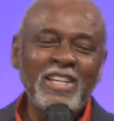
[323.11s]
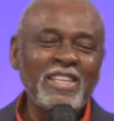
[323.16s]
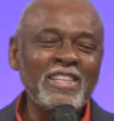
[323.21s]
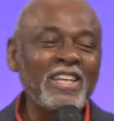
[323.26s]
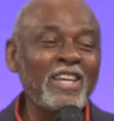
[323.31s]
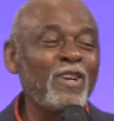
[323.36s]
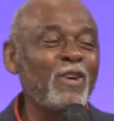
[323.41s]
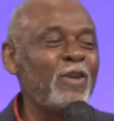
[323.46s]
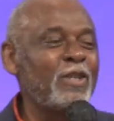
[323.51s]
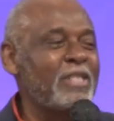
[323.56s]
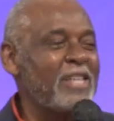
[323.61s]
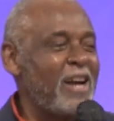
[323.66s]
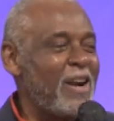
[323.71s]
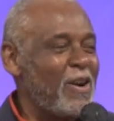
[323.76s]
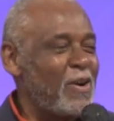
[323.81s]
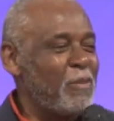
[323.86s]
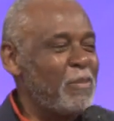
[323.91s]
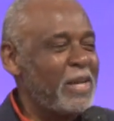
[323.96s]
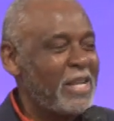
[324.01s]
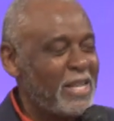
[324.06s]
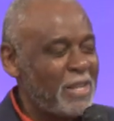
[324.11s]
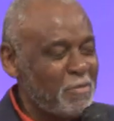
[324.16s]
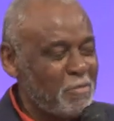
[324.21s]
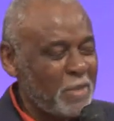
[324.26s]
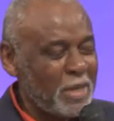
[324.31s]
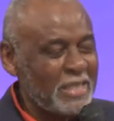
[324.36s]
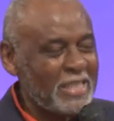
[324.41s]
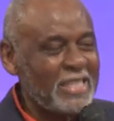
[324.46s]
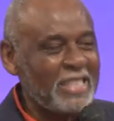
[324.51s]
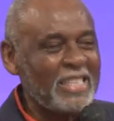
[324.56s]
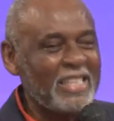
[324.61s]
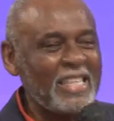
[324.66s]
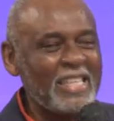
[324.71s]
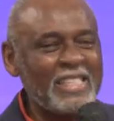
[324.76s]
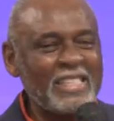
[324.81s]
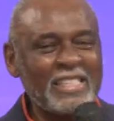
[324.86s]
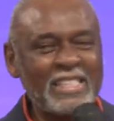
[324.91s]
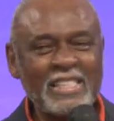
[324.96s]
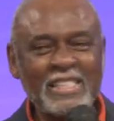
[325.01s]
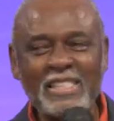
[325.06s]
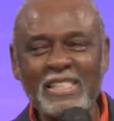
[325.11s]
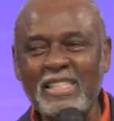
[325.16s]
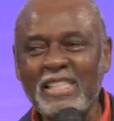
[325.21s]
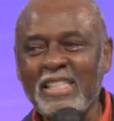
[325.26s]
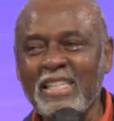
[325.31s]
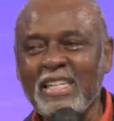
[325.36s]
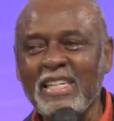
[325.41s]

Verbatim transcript: Not only to Albany, but to the nations.